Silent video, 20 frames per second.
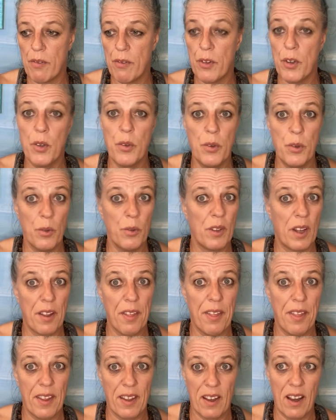if you do
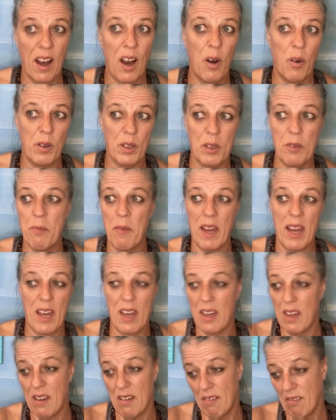nothing, how it
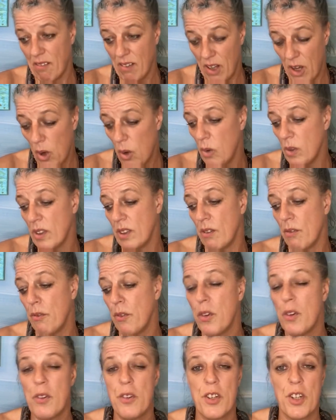may go in the
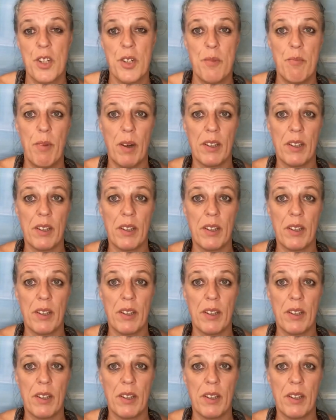future.